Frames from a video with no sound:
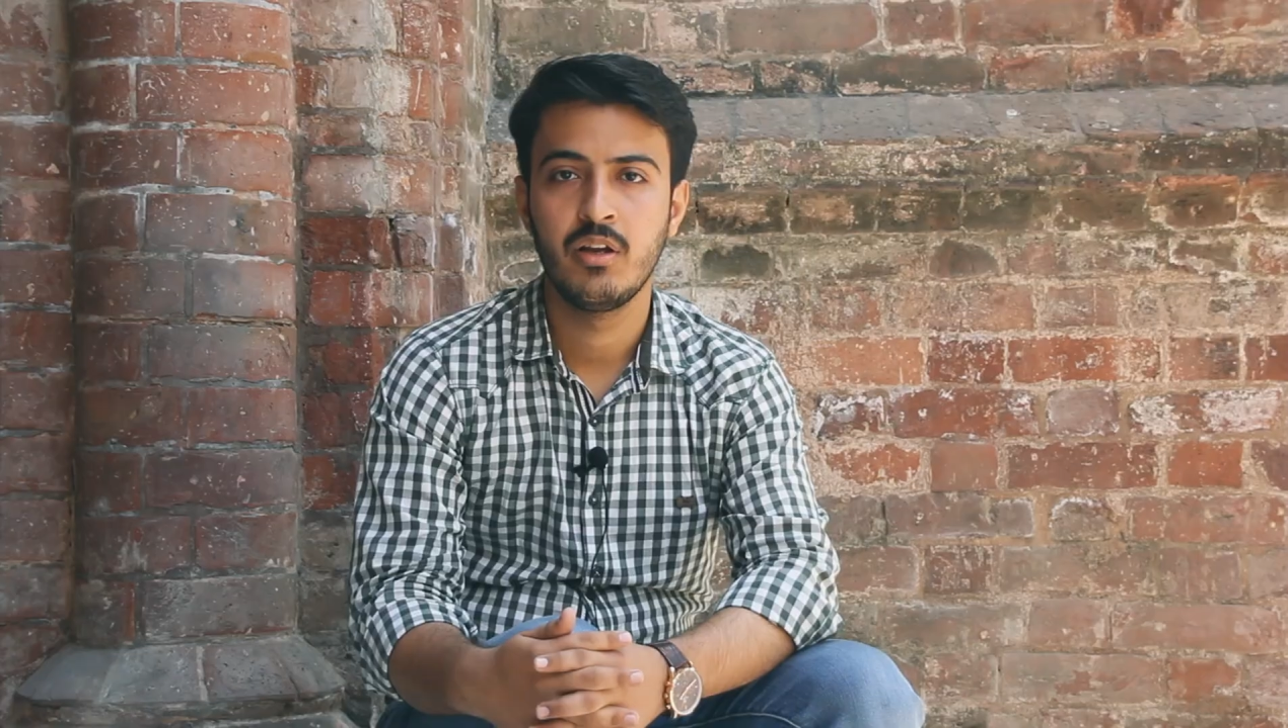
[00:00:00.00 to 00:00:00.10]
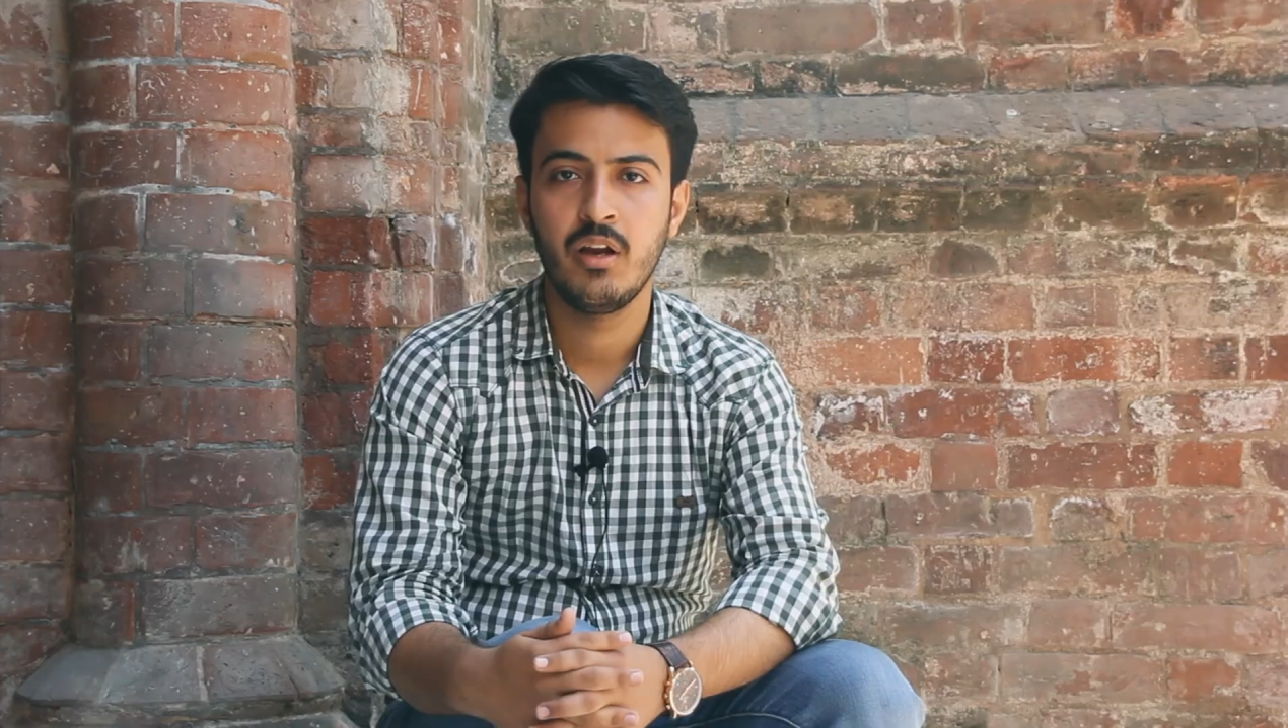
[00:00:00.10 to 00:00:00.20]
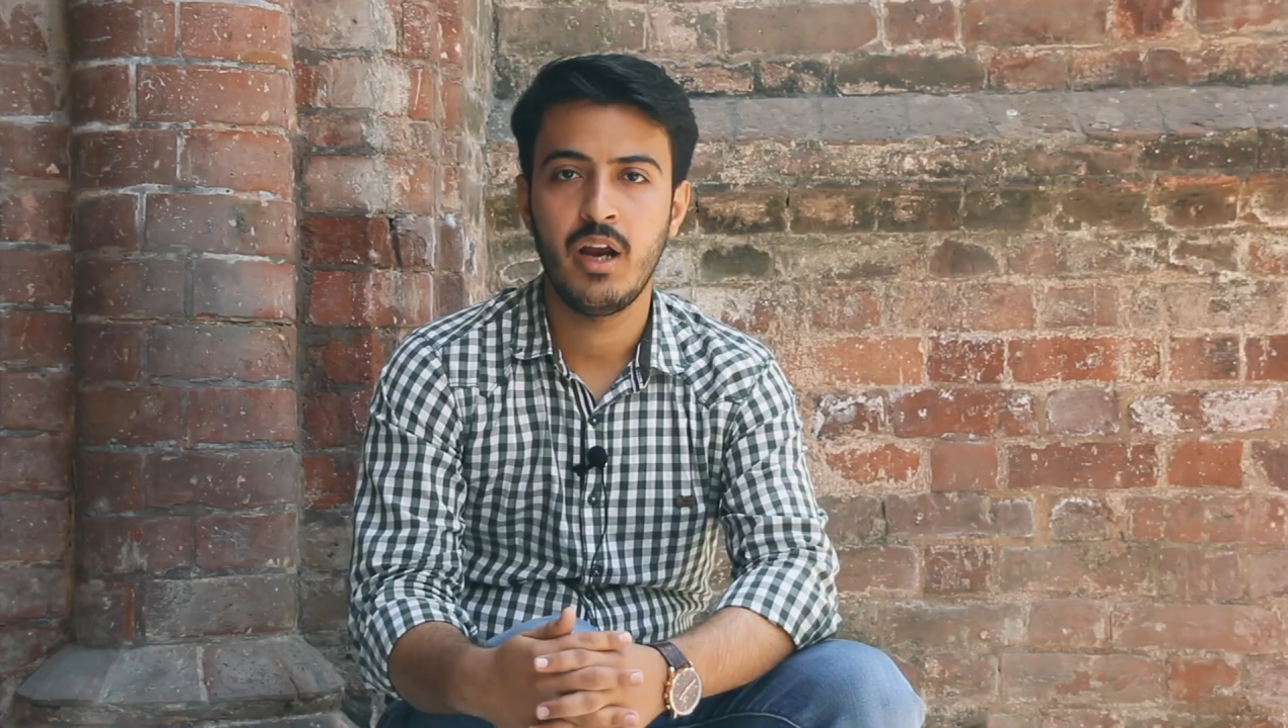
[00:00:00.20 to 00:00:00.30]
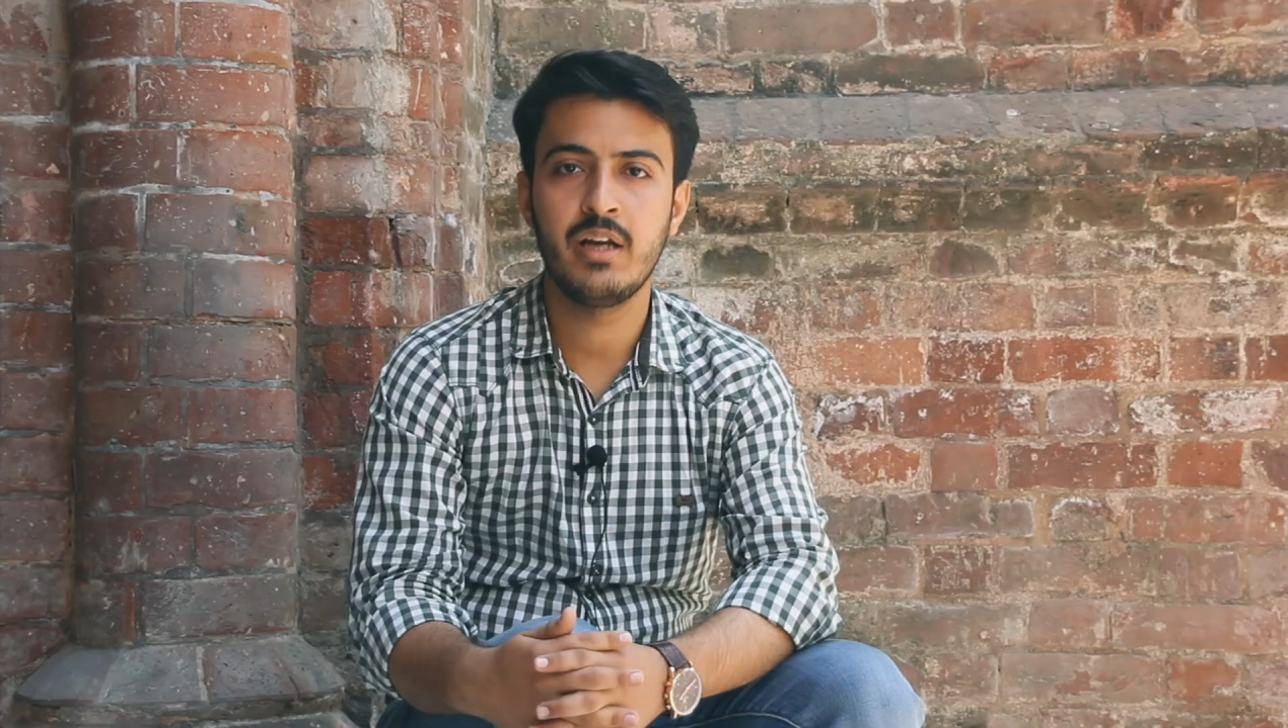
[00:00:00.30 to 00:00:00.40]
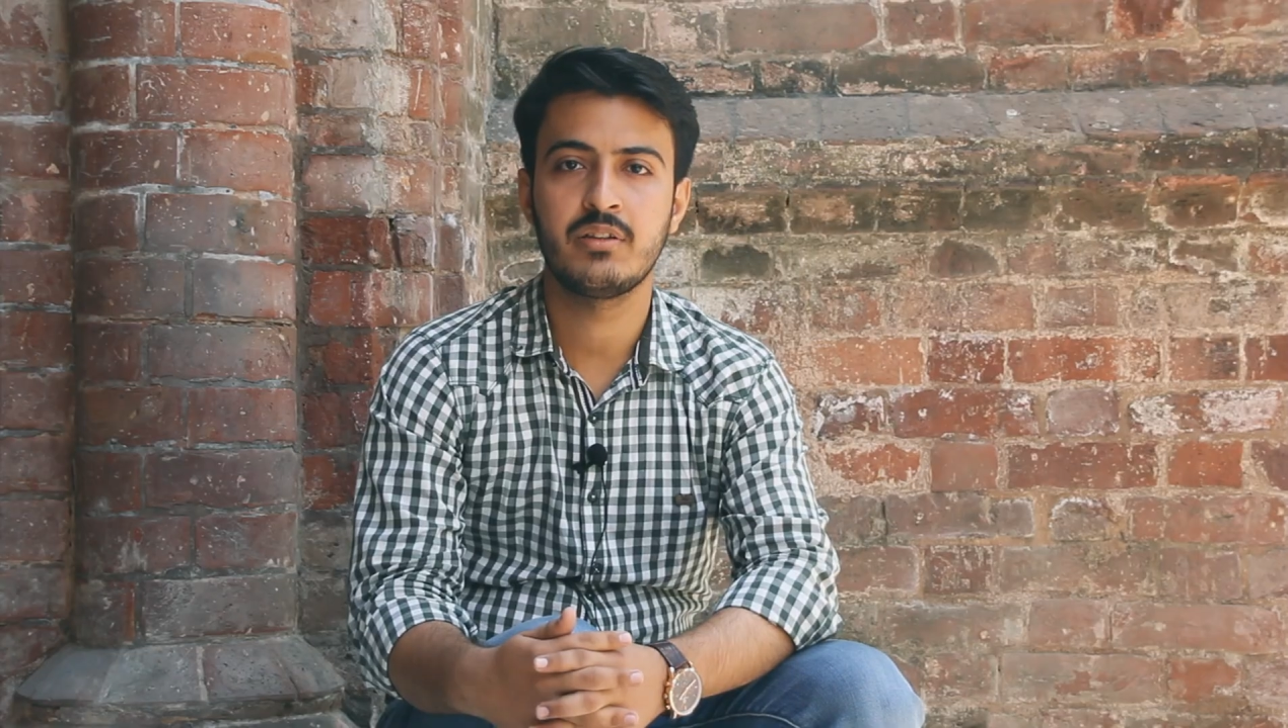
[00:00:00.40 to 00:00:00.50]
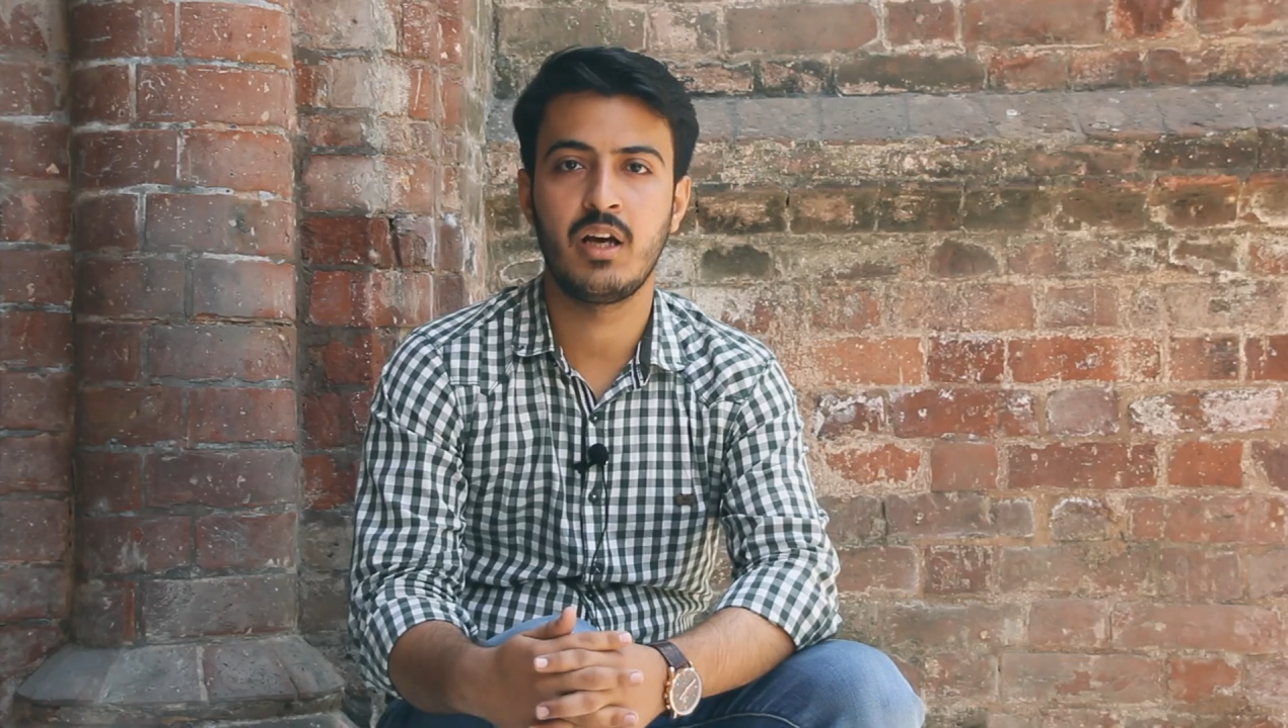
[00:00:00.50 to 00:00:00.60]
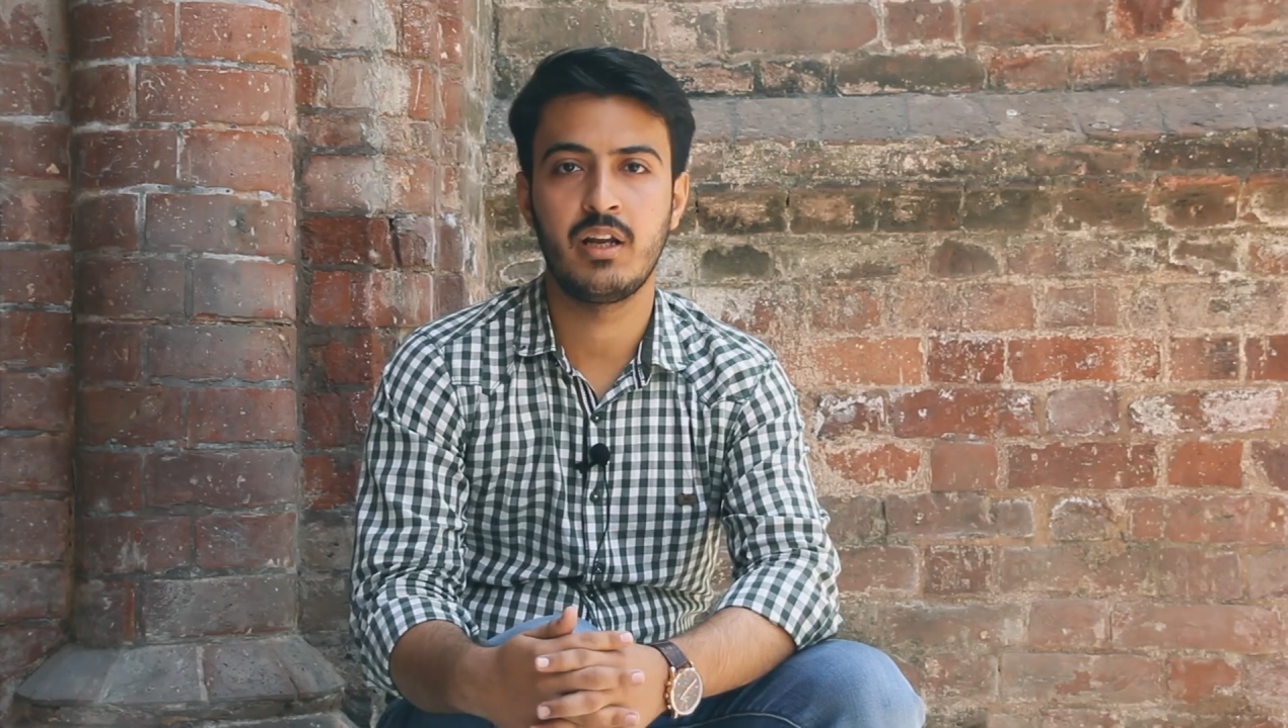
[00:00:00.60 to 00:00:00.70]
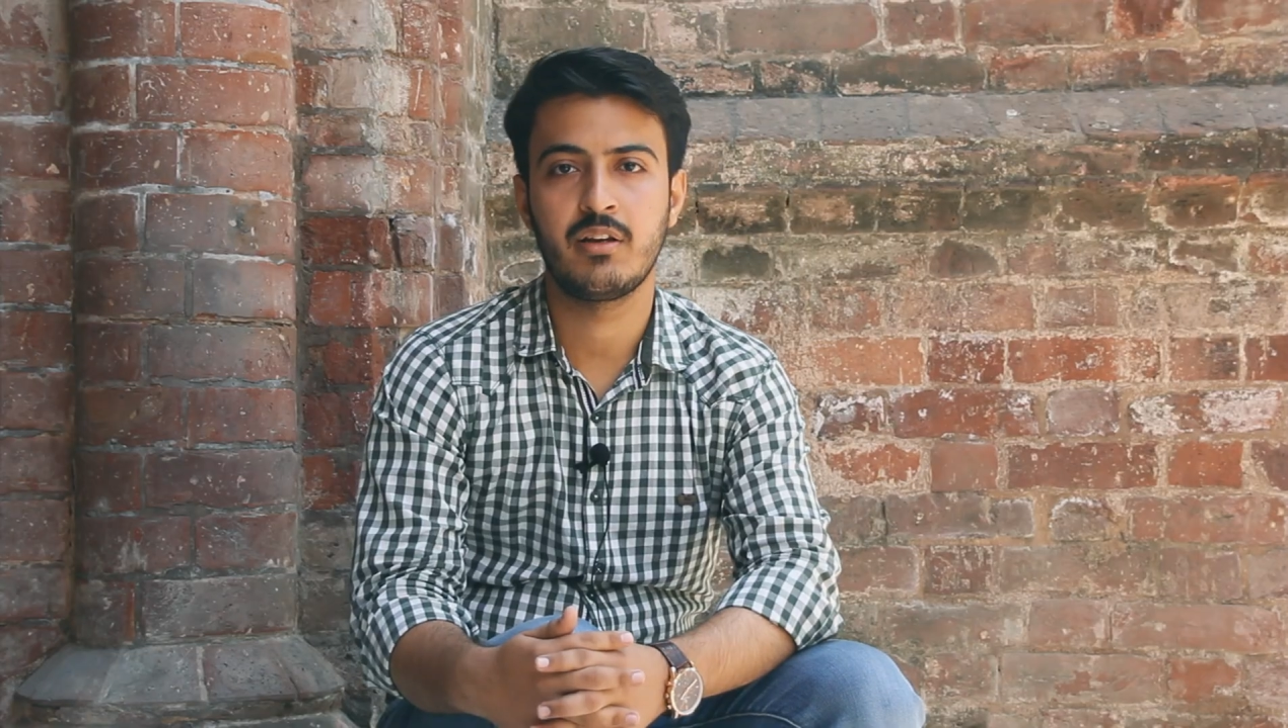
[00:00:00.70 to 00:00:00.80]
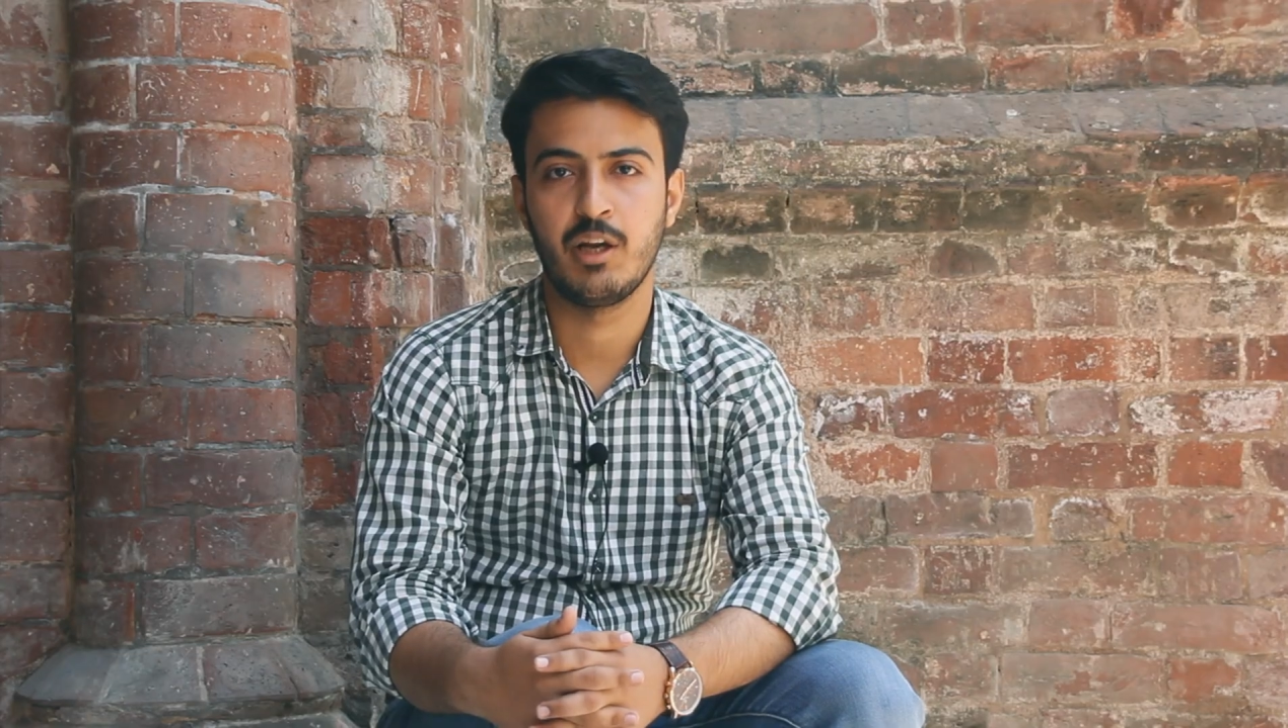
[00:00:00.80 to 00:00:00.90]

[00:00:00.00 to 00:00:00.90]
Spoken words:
and Tariq